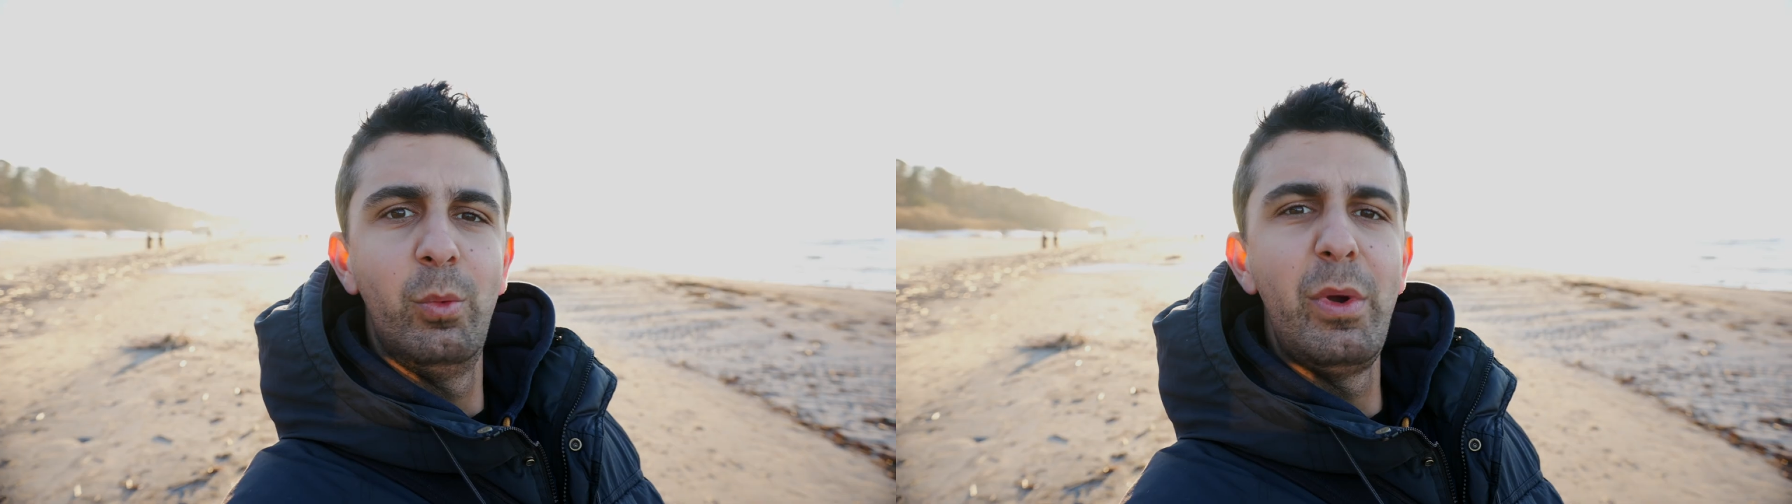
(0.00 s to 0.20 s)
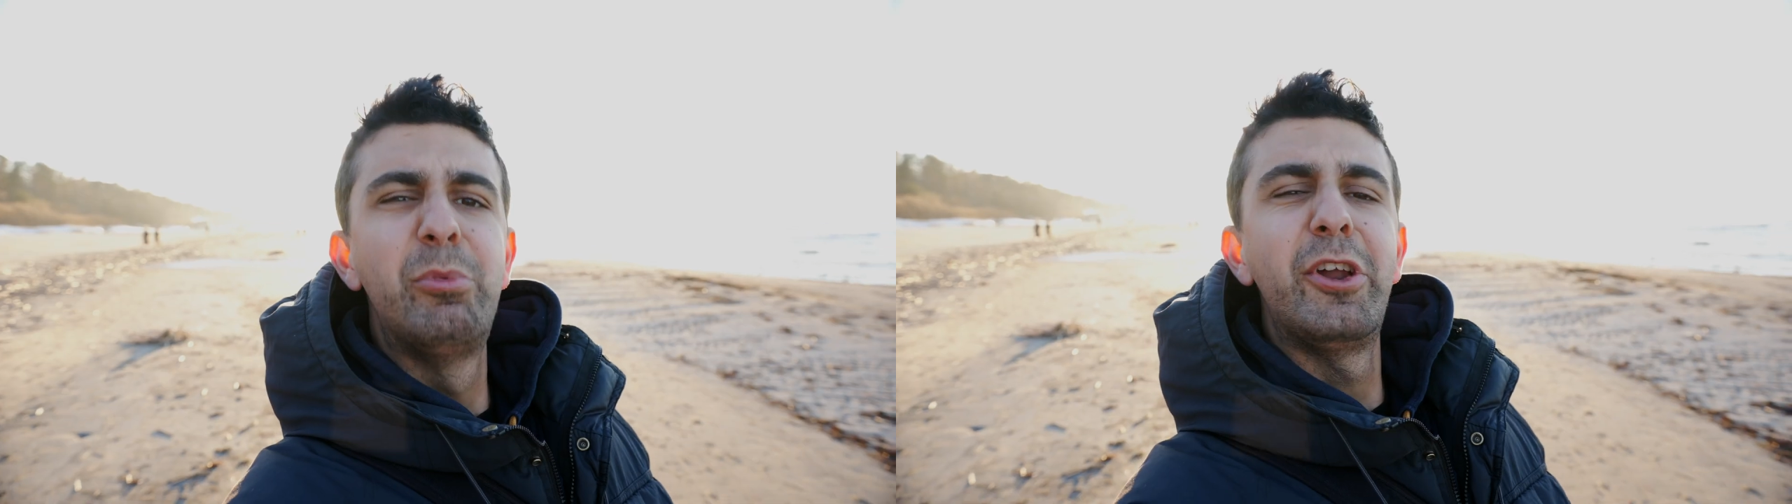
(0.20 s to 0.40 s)

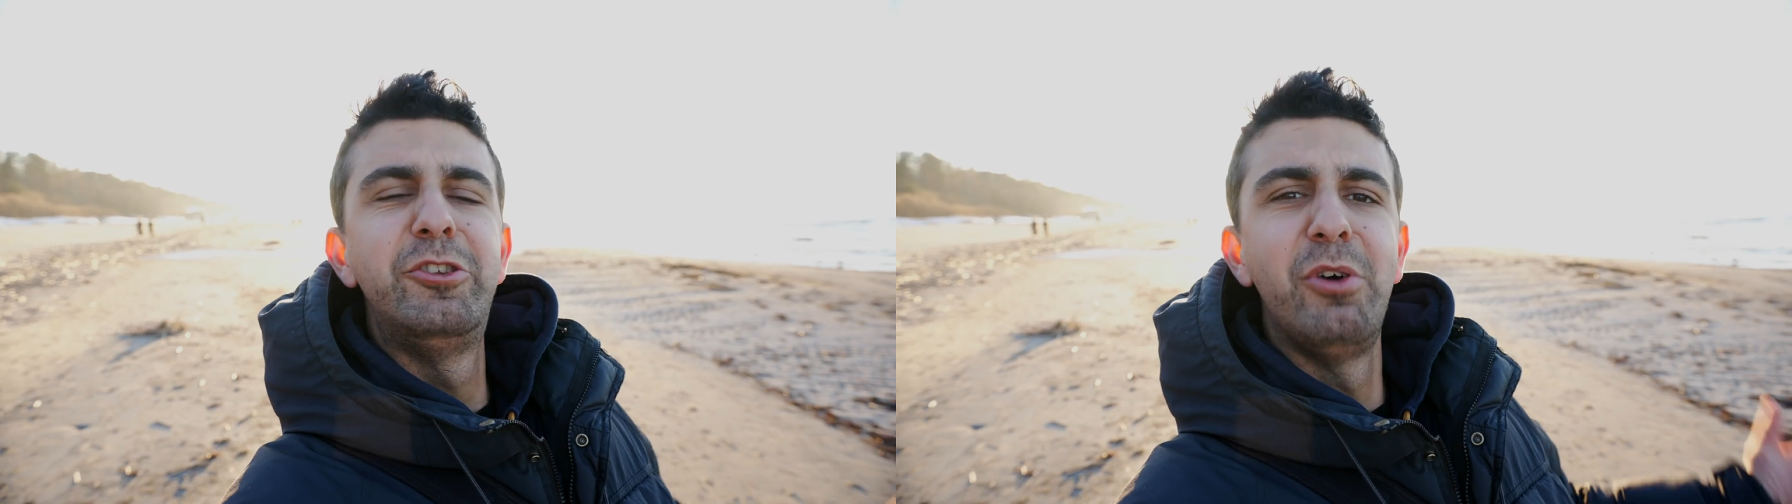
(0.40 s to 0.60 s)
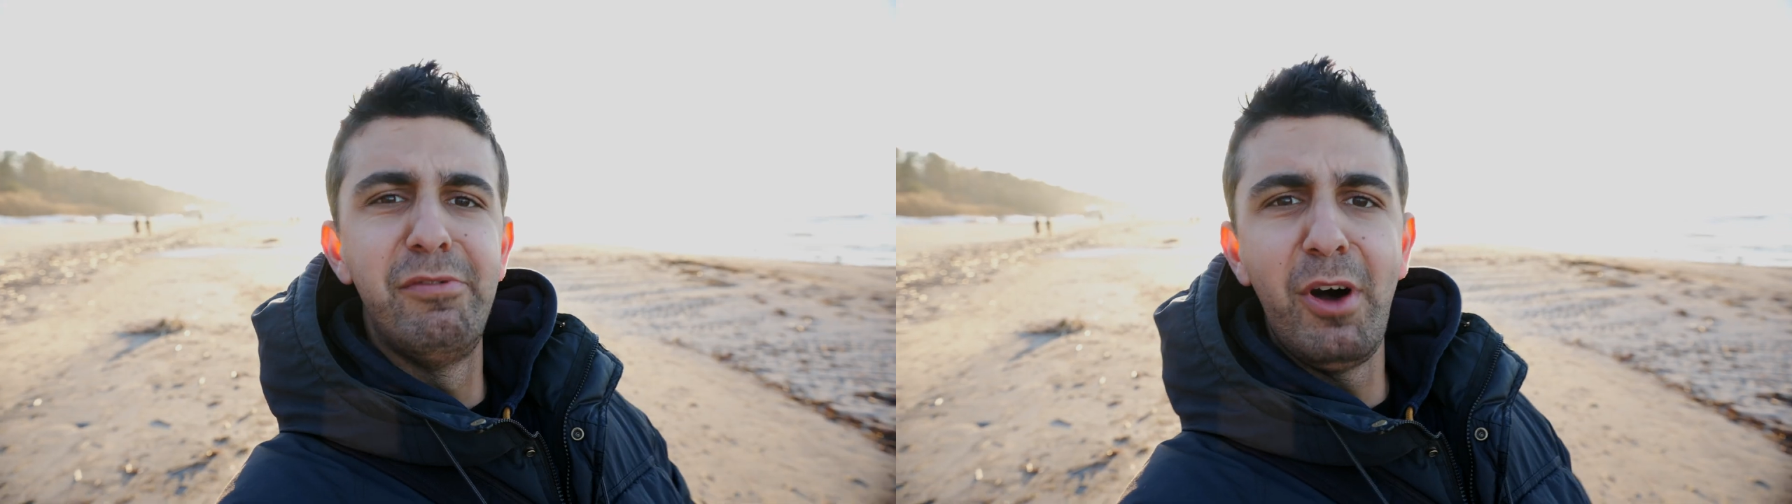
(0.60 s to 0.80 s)
We put it
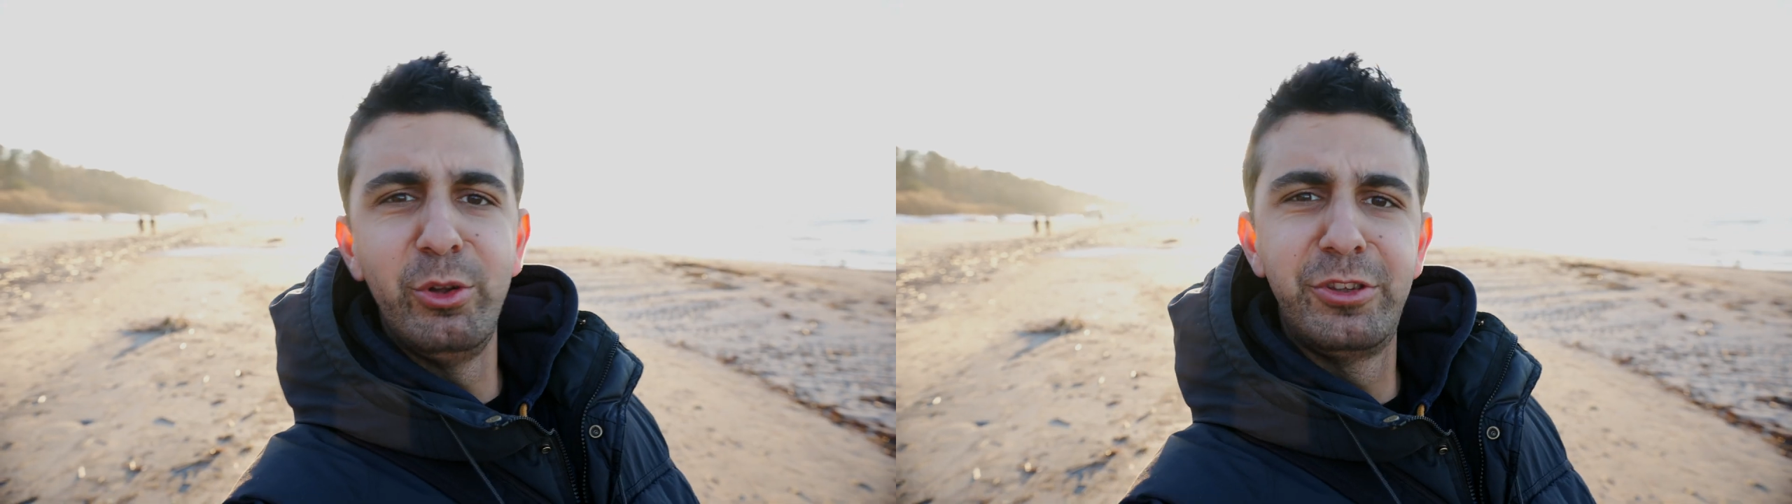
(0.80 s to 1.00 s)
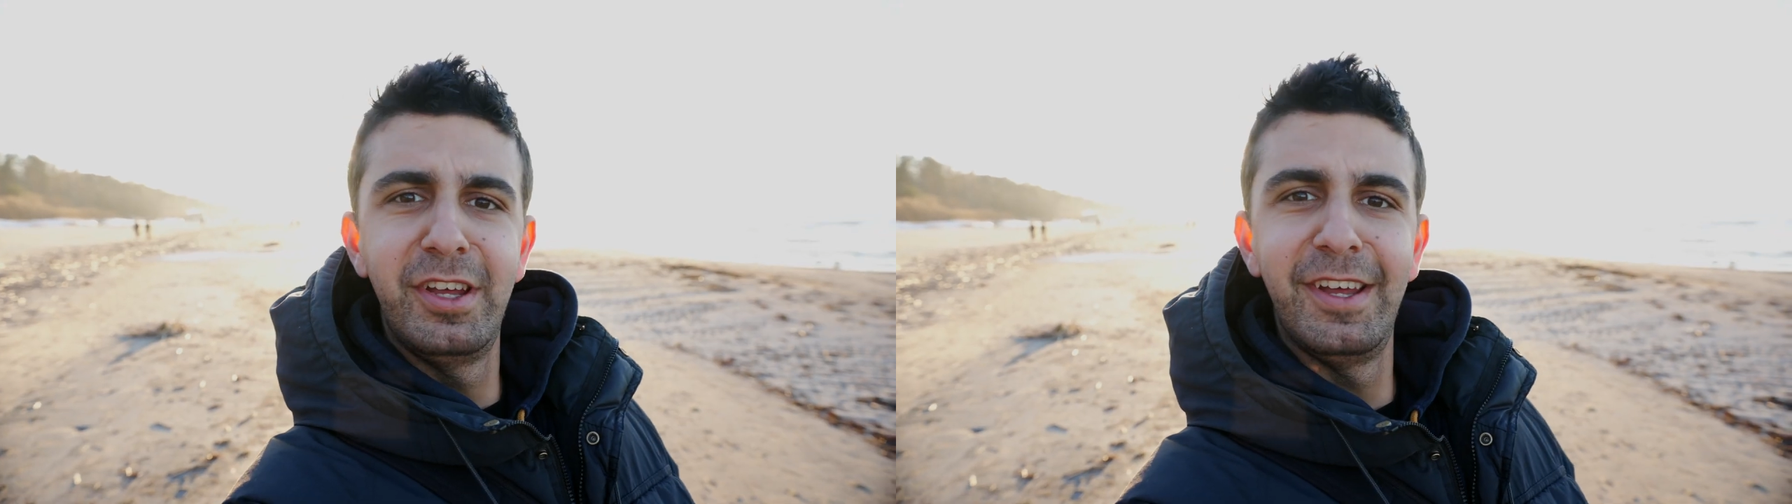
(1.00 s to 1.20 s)
to a
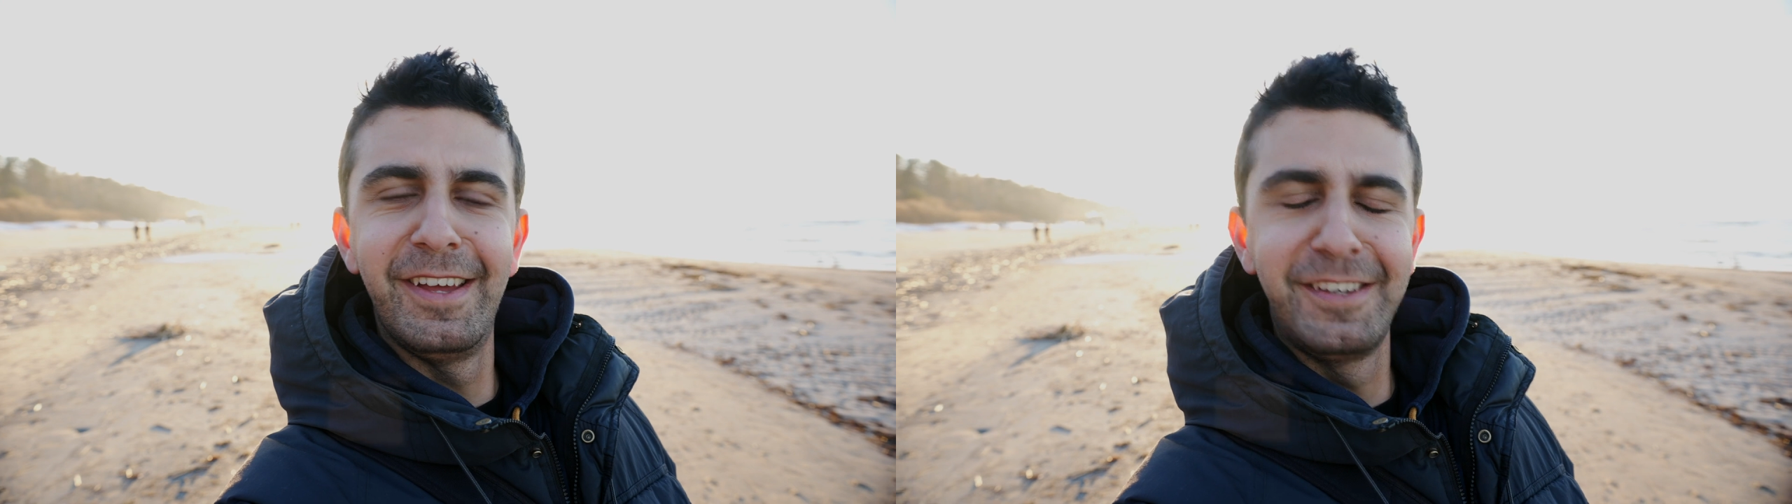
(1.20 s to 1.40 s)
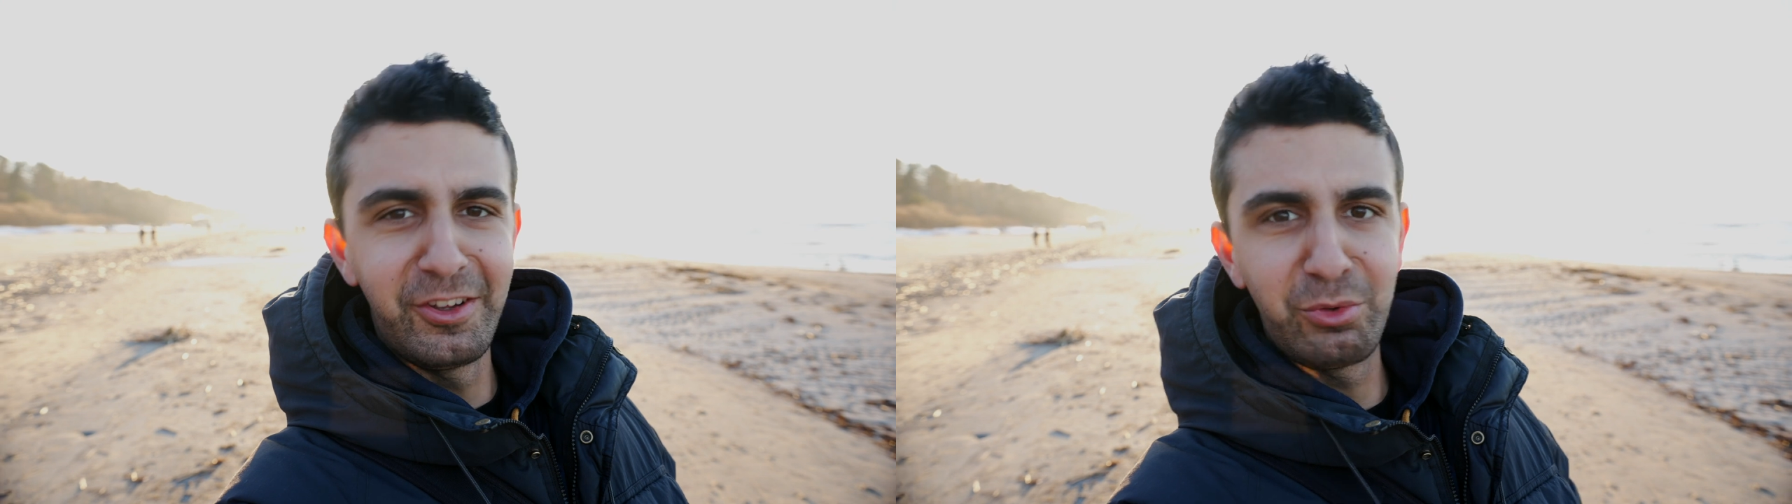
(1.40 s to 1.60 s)
vote
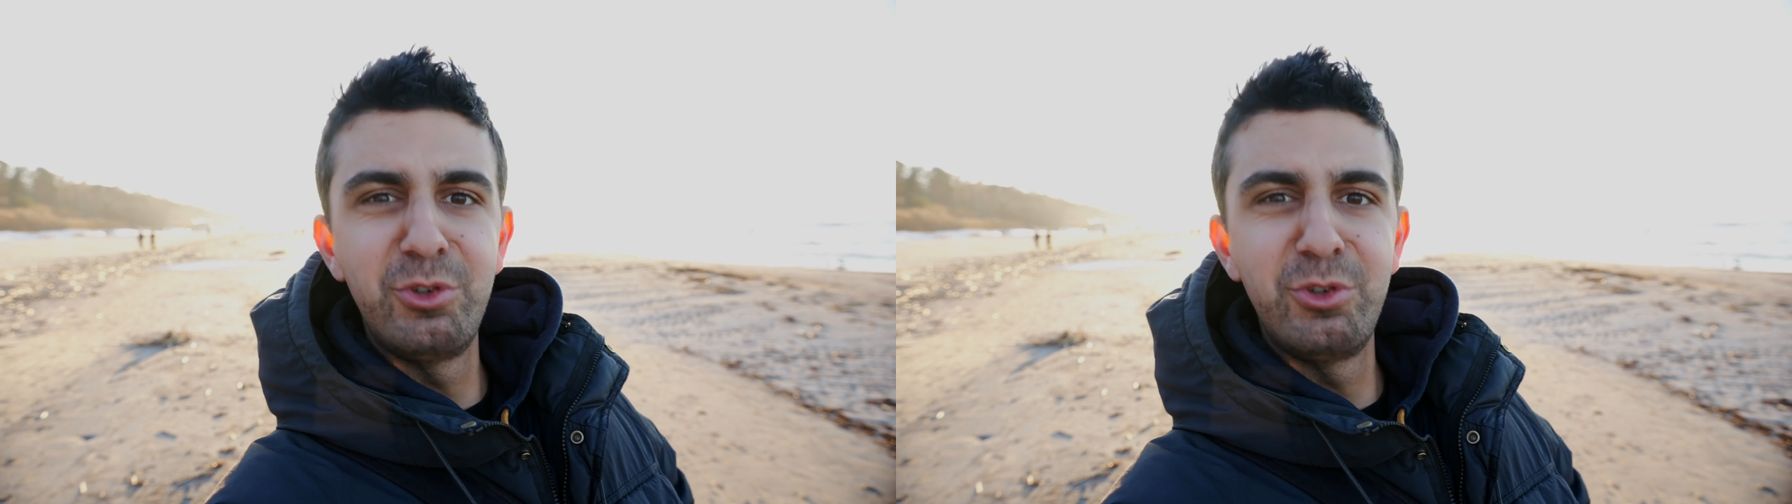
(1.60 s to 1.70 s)
because